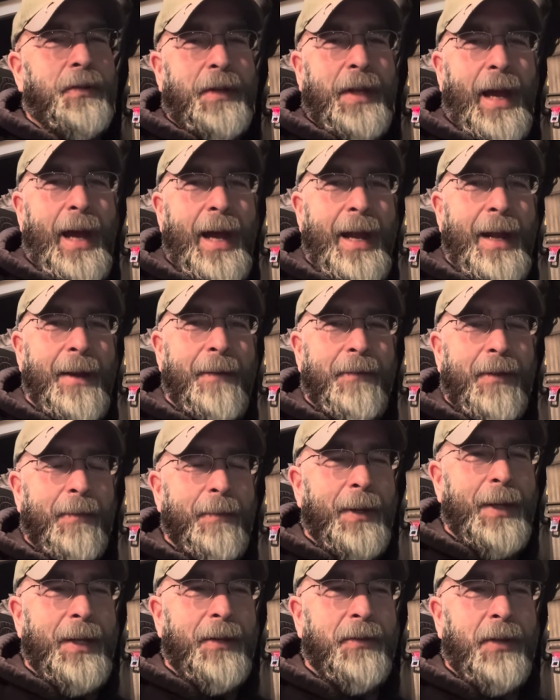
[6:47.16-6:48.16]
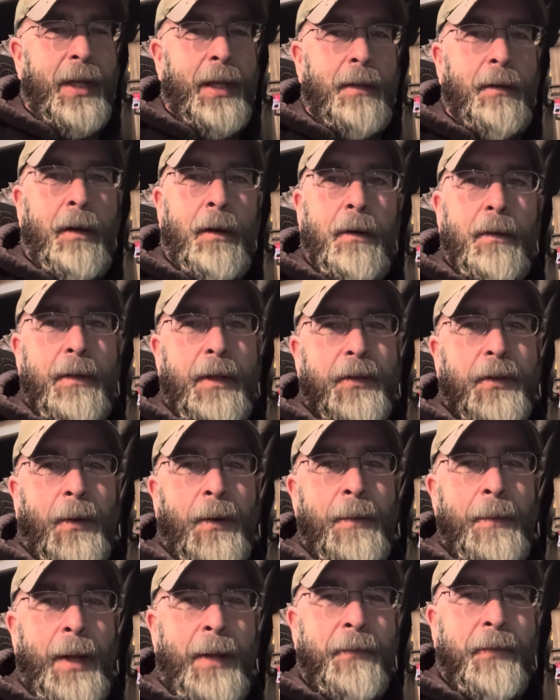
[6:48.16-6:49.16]
guy ever. But he's like, oh, you
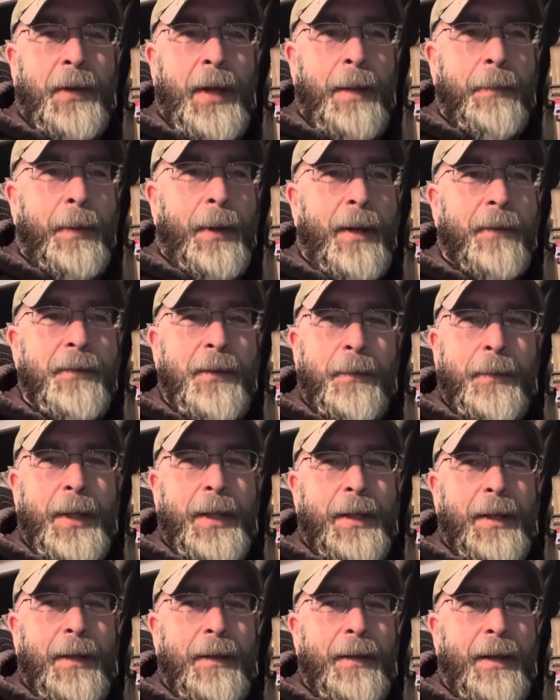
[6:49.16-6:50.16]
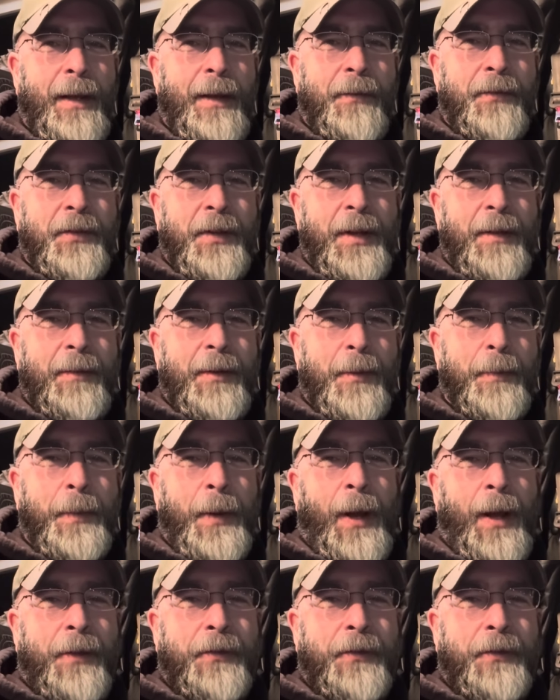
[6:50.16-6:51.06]
tore a mud flap off. No big deal. Yeah, I've seen your boss